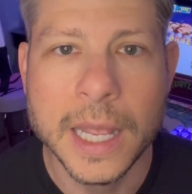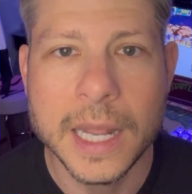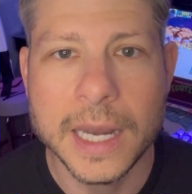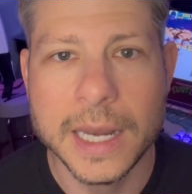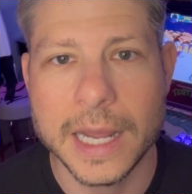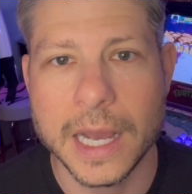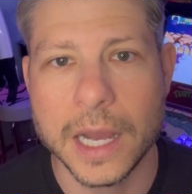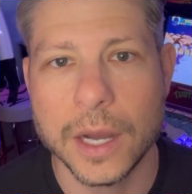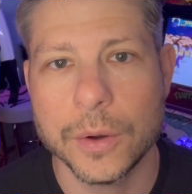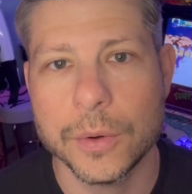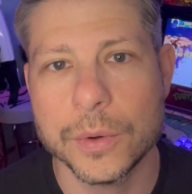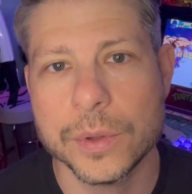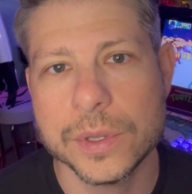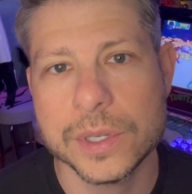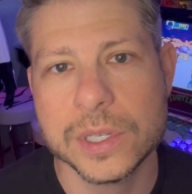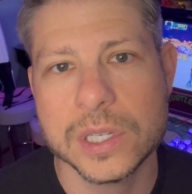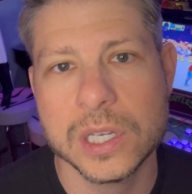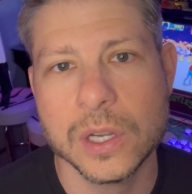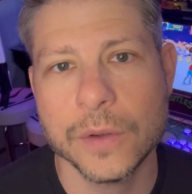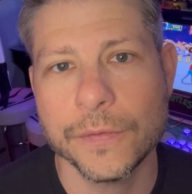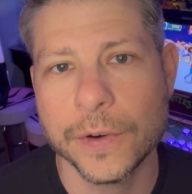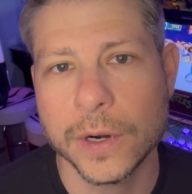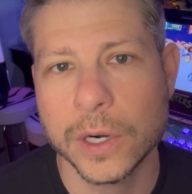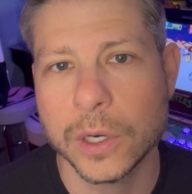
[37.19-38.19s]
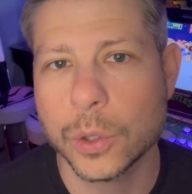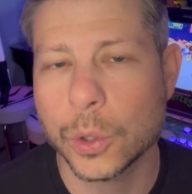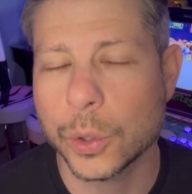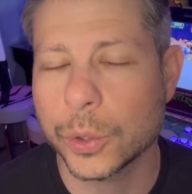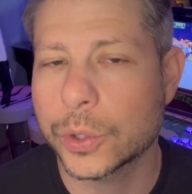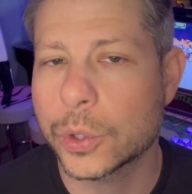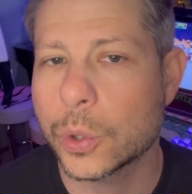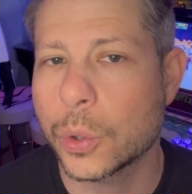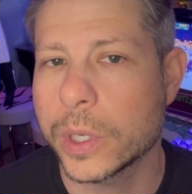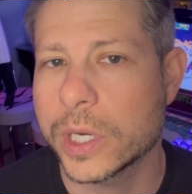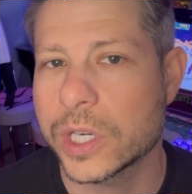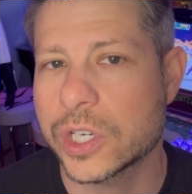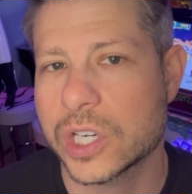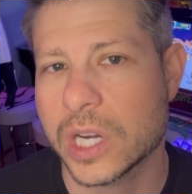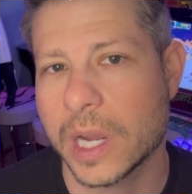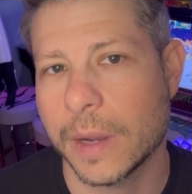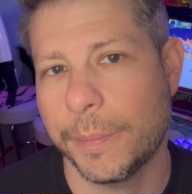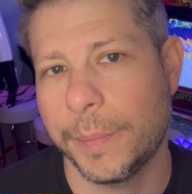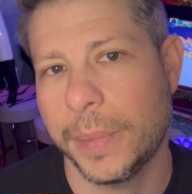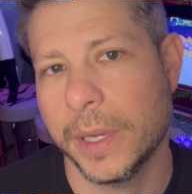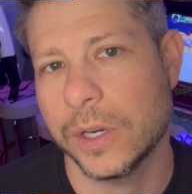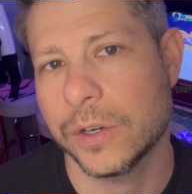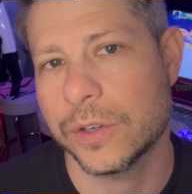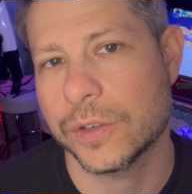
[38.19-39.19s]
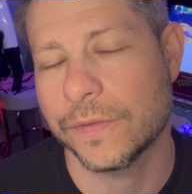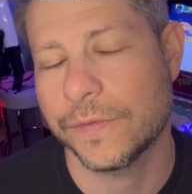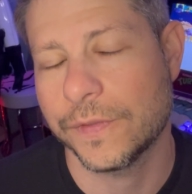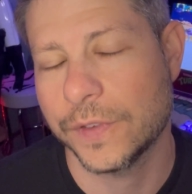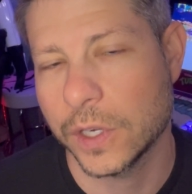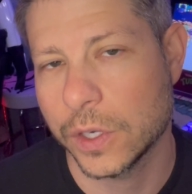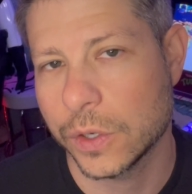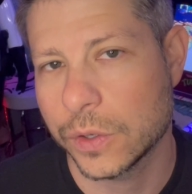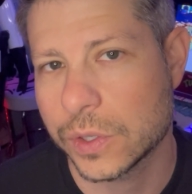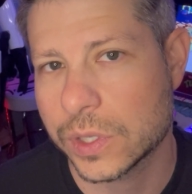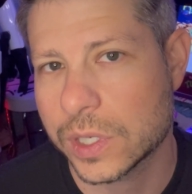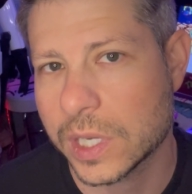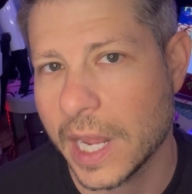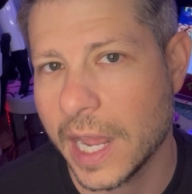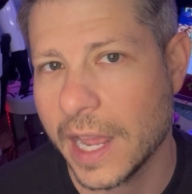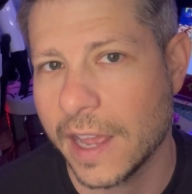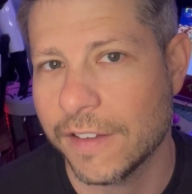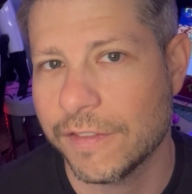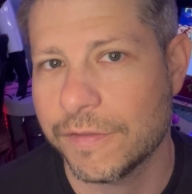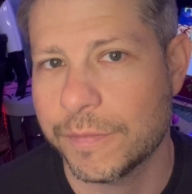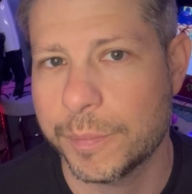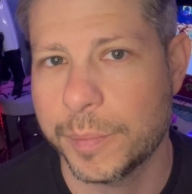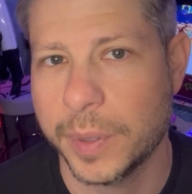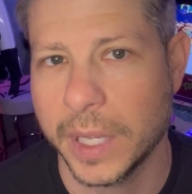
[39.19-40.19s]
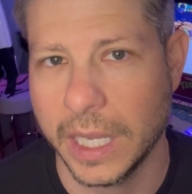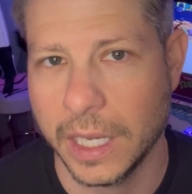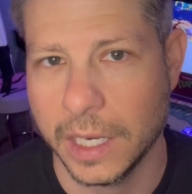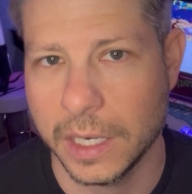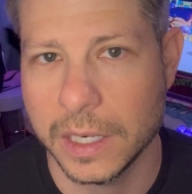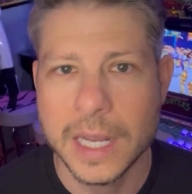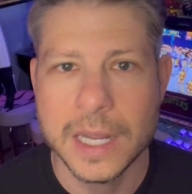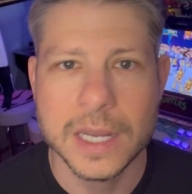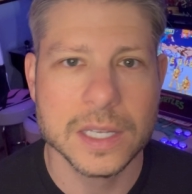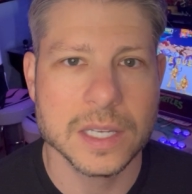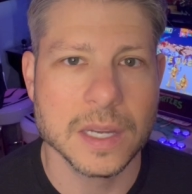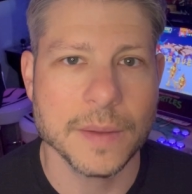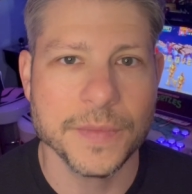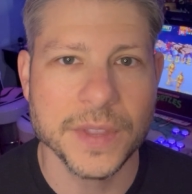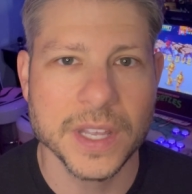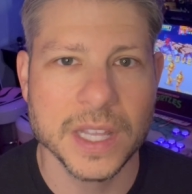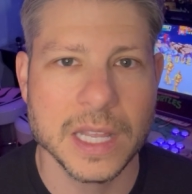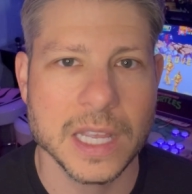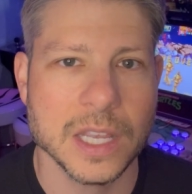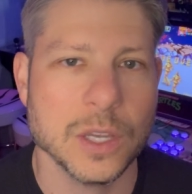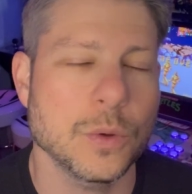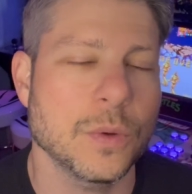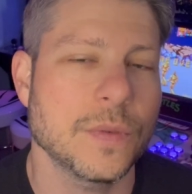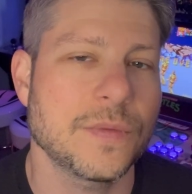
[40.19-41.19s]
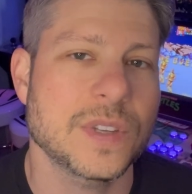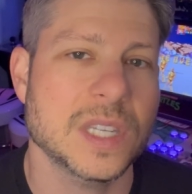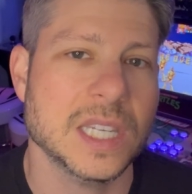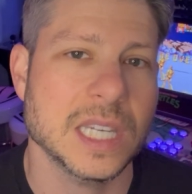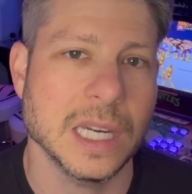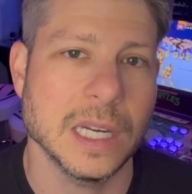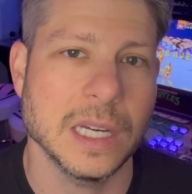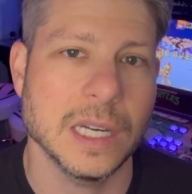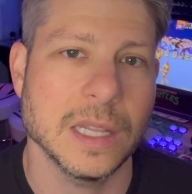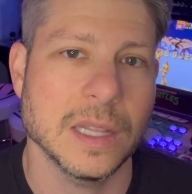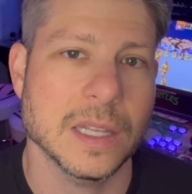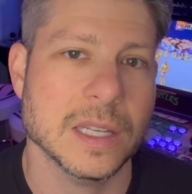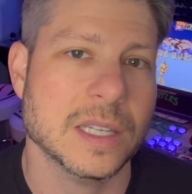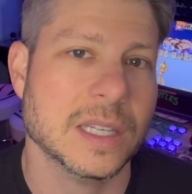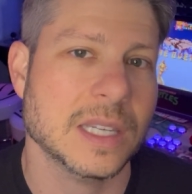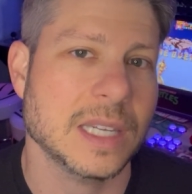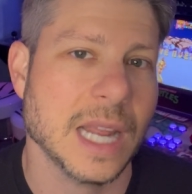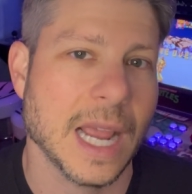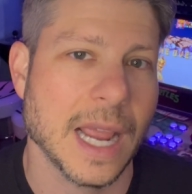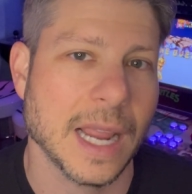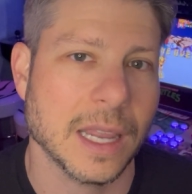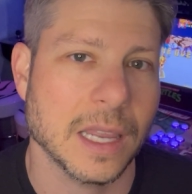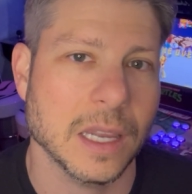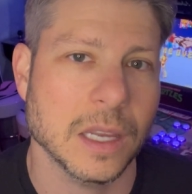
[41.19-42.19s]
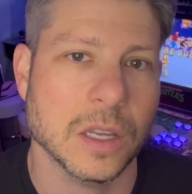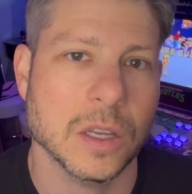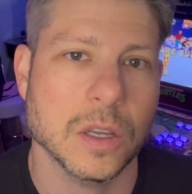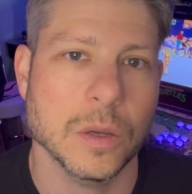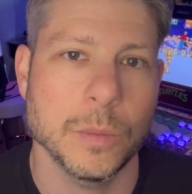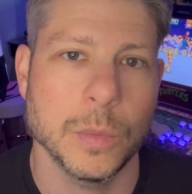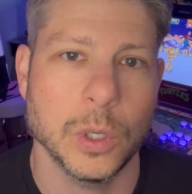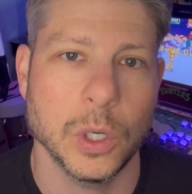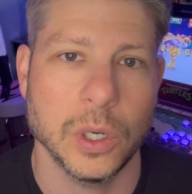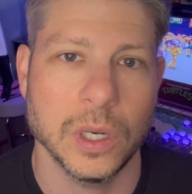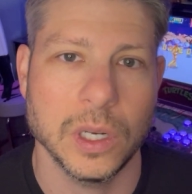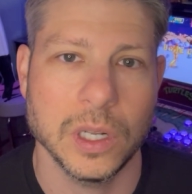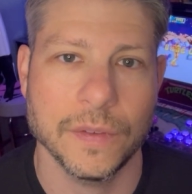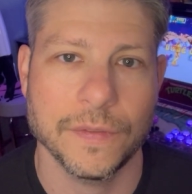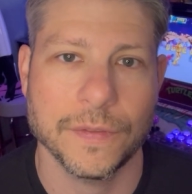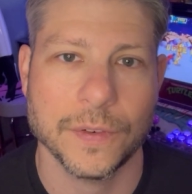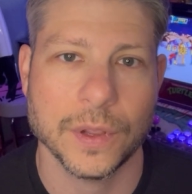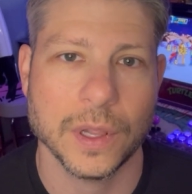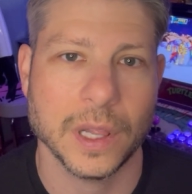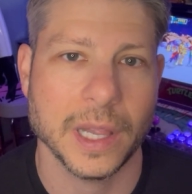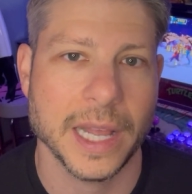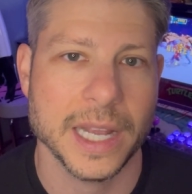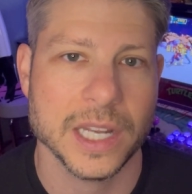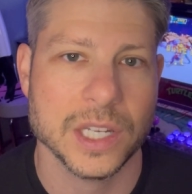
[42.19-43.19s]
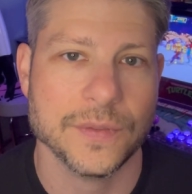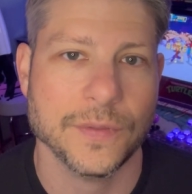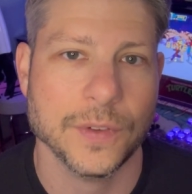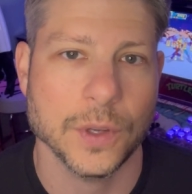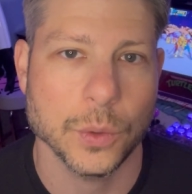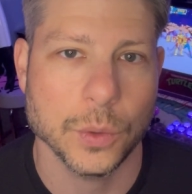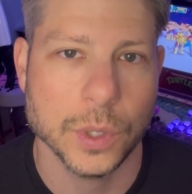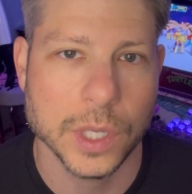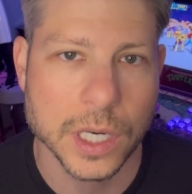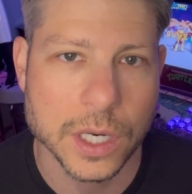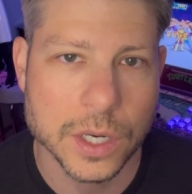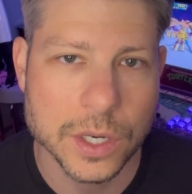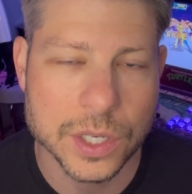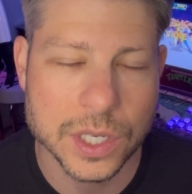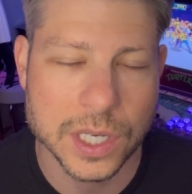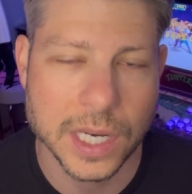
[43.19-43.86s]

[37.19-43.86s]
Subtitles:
Now, the silver and gold coin shop interviews have been something that you have seen in the stacking community for the last few years